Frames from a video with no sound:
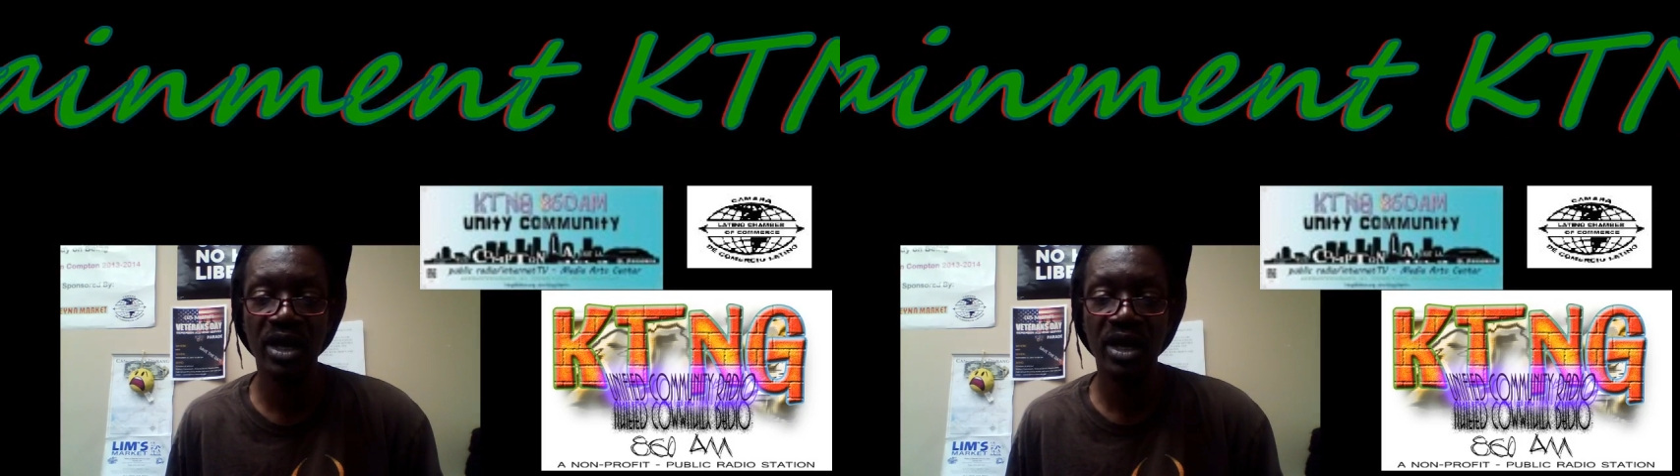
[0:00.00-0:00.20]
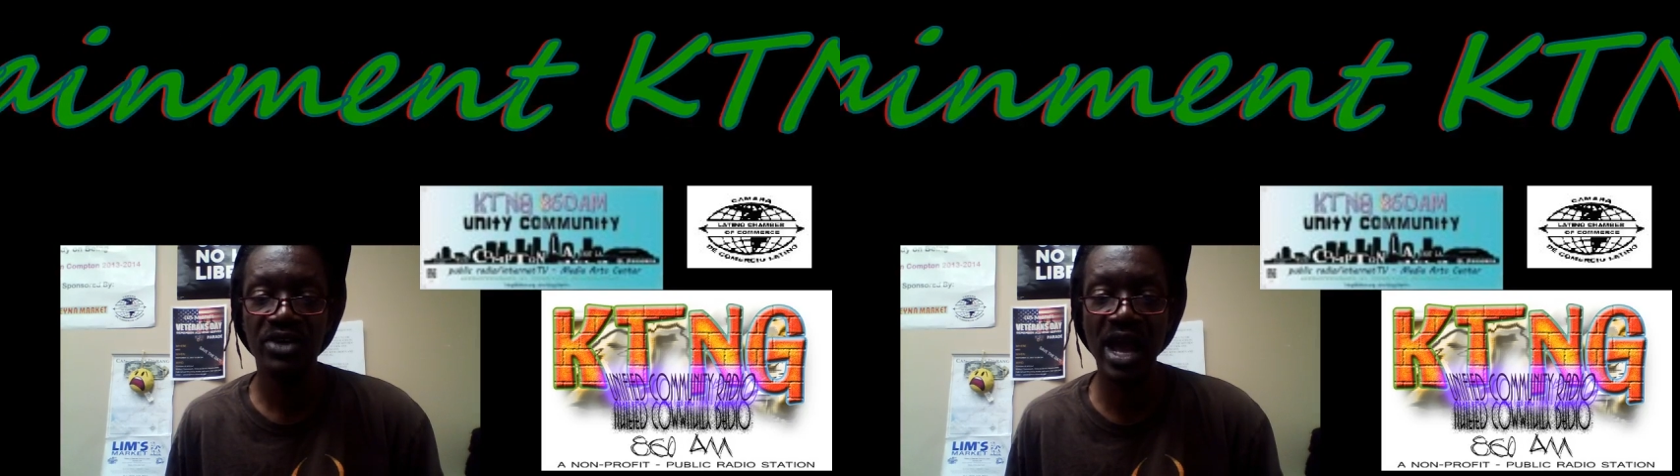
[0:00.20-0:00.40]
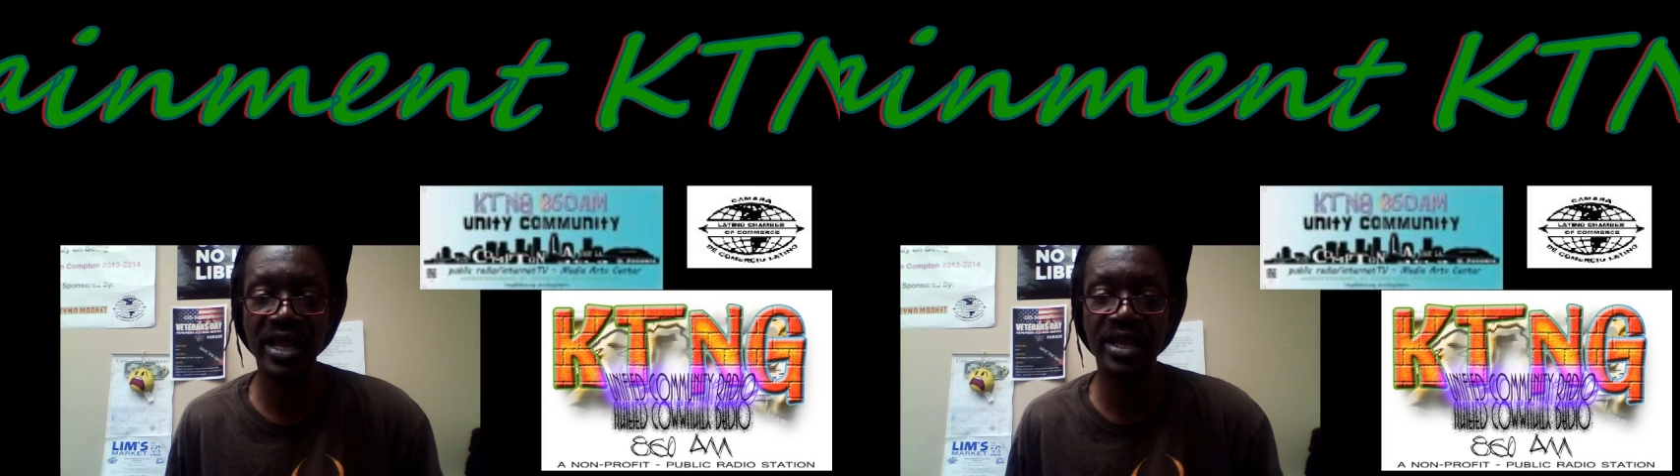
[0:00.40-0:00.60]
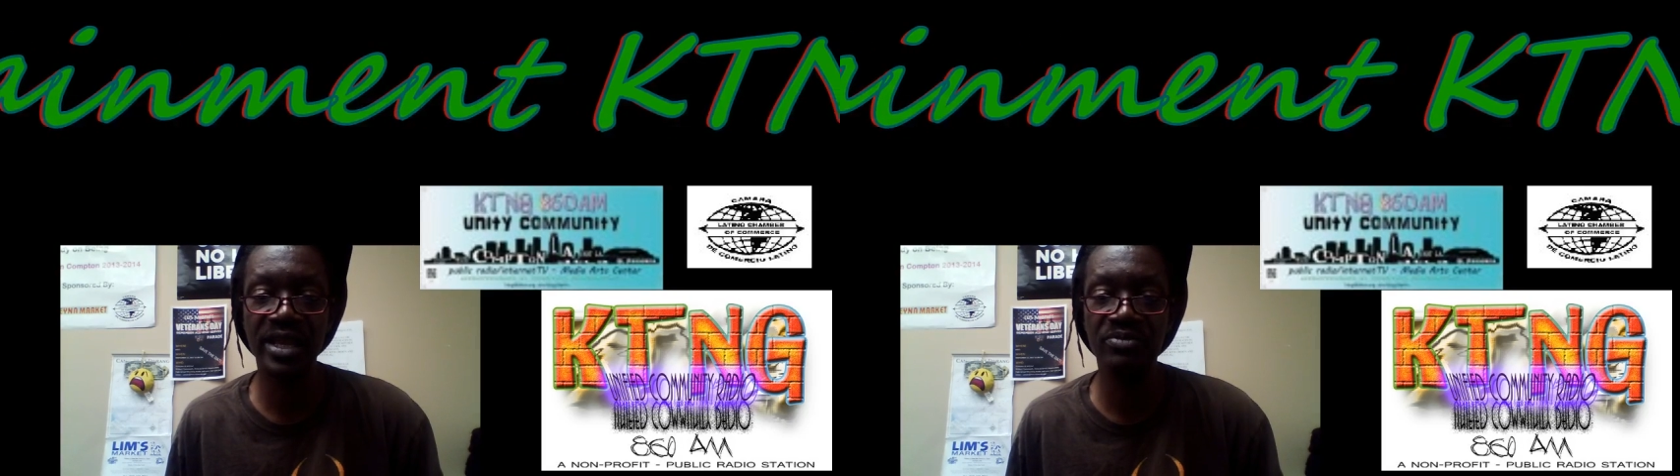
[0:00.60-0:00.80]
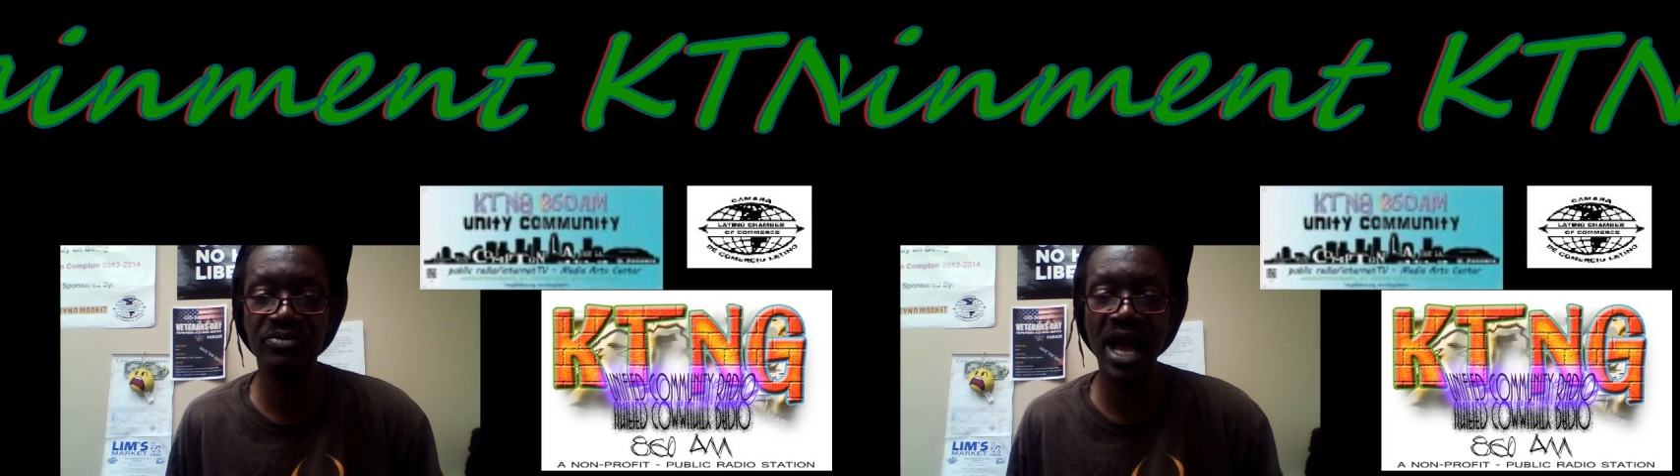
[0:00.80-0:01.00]
dragging him
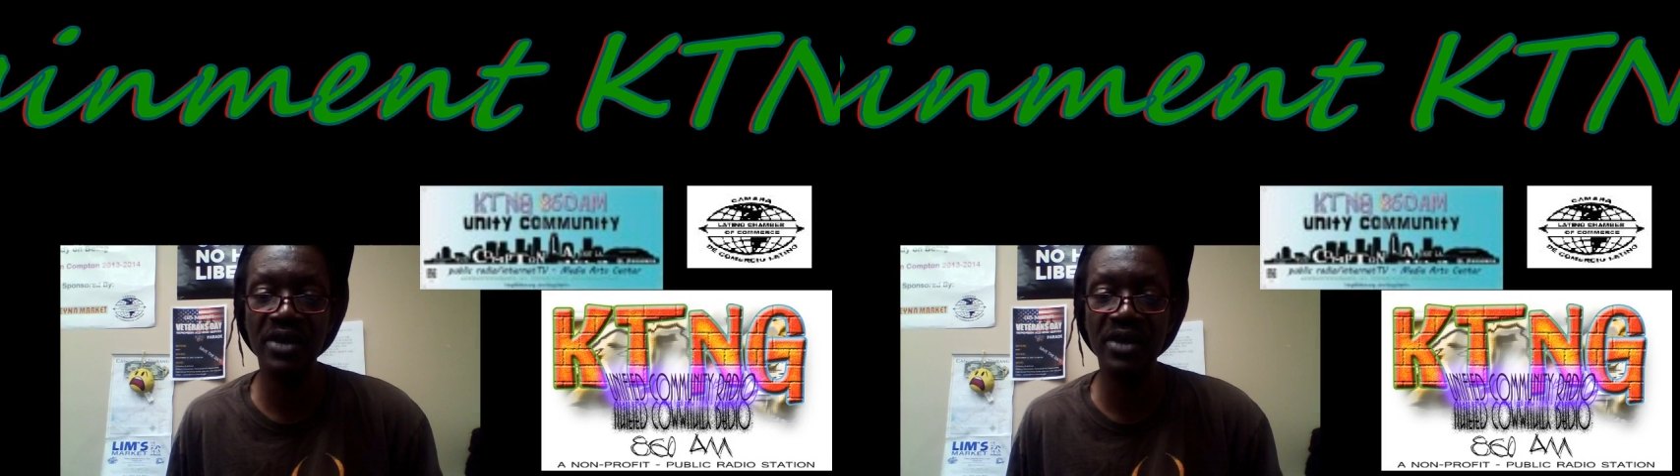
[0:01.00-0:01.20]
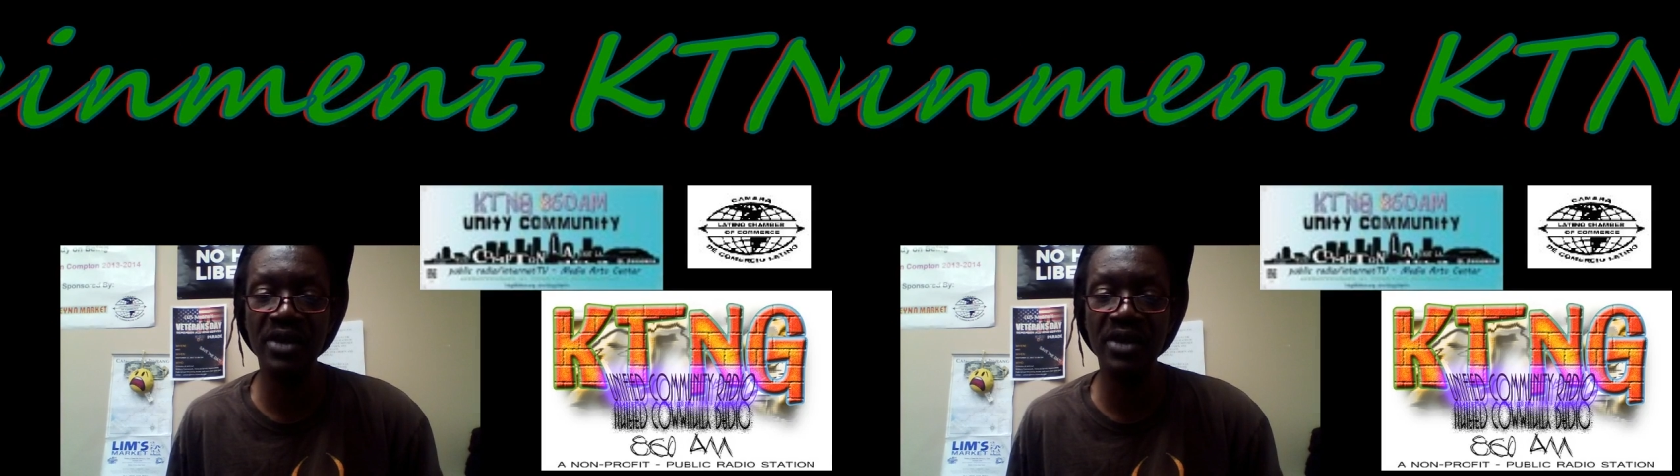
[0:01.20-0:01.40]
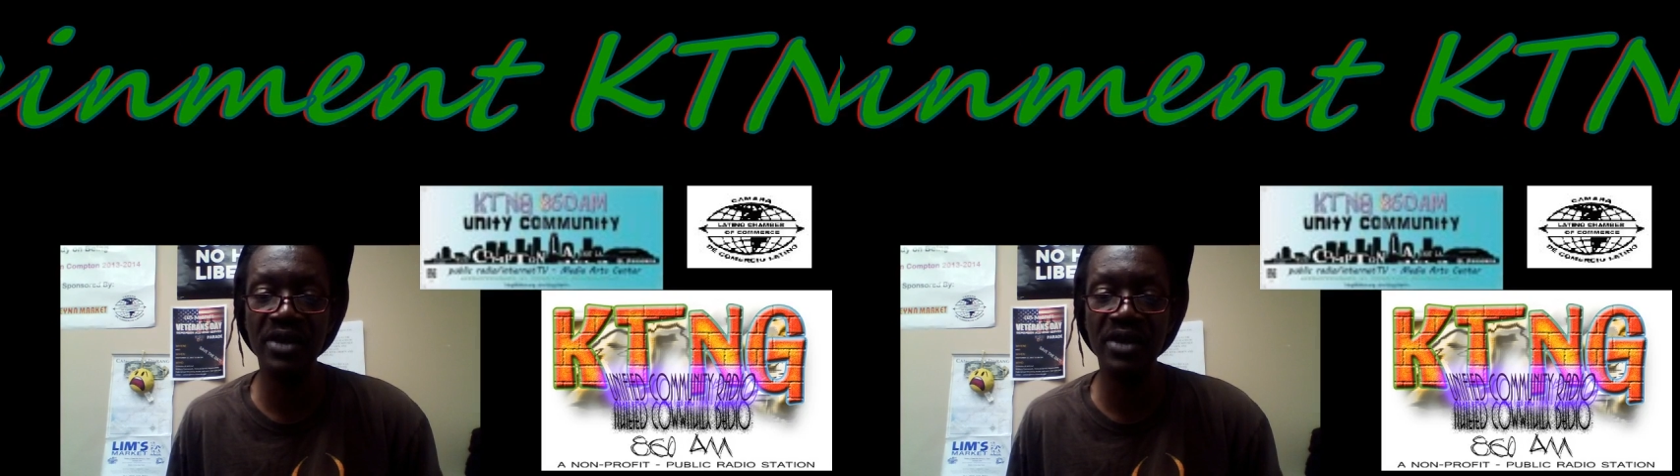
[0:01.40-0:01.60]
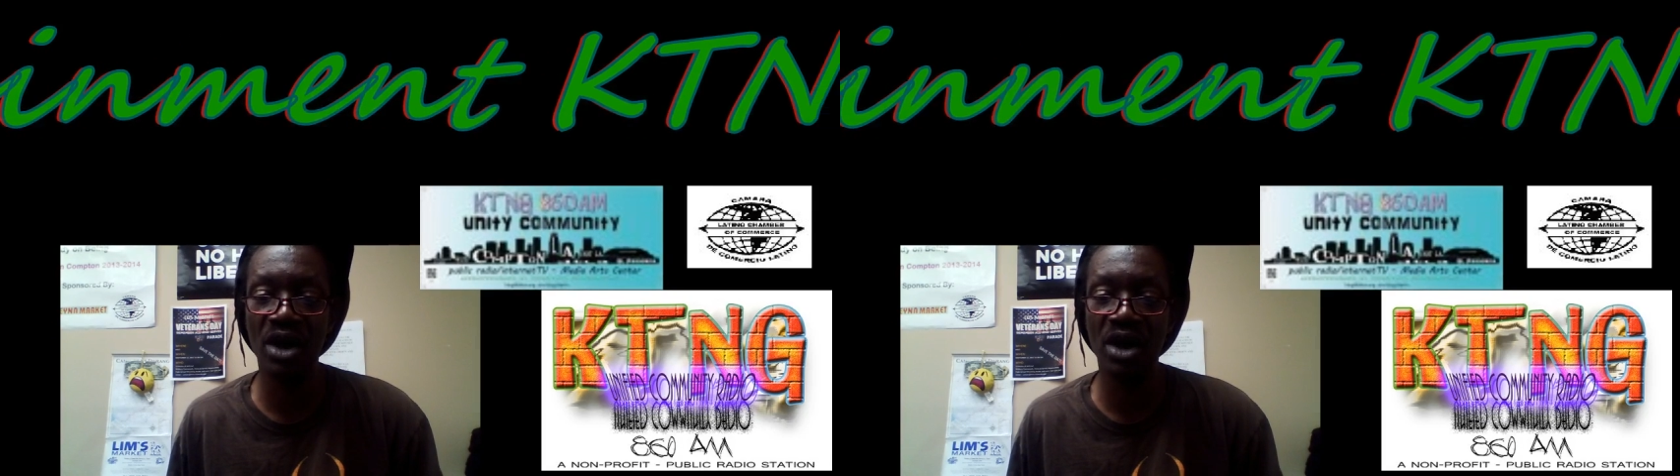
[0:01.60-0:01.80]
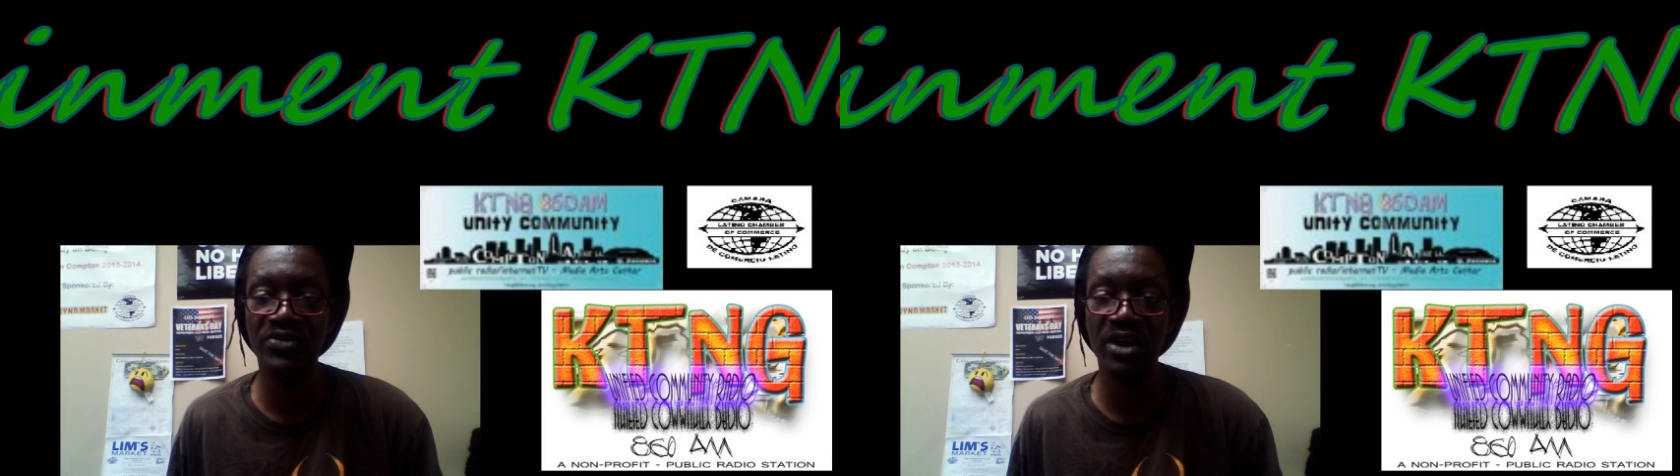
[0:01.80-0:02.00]
down the aisle and off
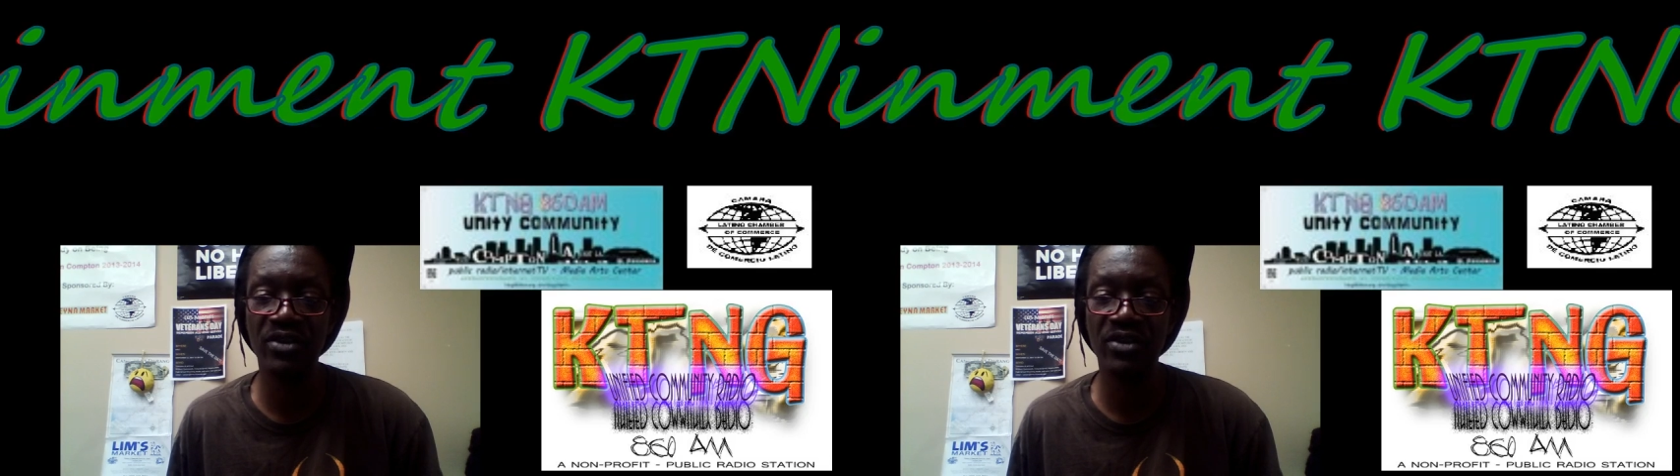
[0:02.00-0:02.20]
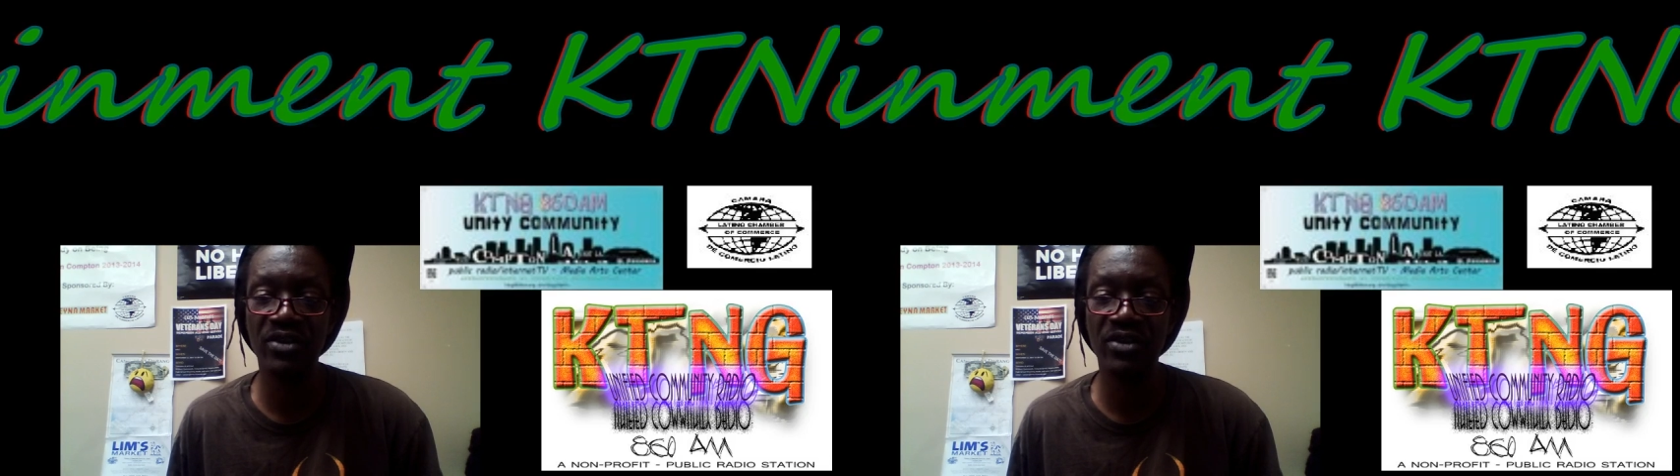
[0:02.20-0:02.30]
the aircraft.